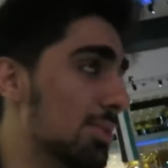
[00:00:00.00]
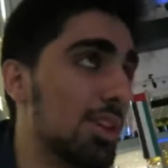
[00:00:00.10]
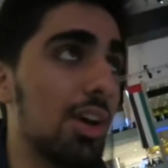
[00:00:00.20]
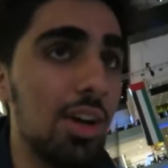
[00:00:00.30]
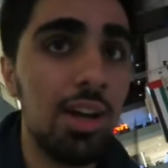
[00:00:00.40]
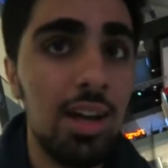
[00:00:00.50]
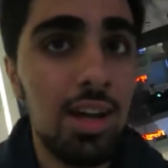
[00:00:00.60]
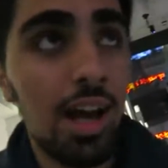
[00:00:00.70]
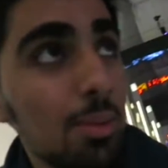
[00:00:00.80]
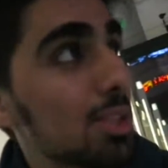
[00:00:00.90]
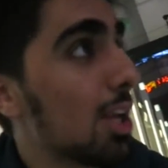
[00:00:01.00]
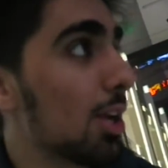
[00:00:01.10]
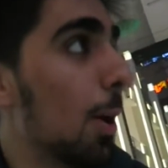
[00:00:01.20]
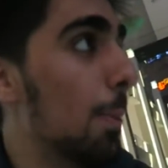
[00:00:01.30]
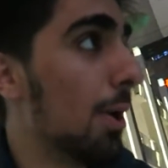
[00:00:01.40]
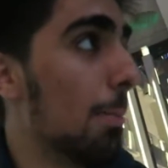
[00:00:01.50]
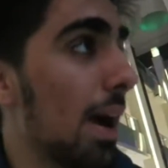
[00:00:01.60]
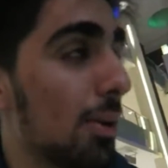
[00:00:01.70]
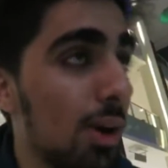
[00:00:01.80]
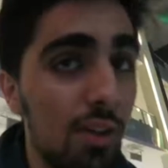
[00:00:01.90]
him, so I'm just gonna go put it
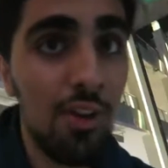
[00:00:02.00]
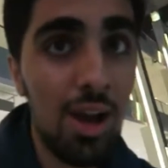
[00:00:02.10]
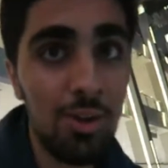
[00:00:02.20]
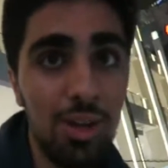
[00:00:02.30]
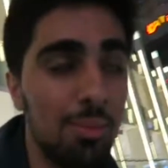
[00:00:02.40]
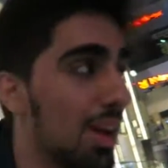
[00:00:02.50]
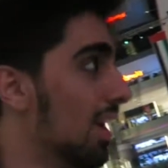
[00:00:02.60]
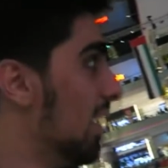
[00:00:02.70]
back where I found him.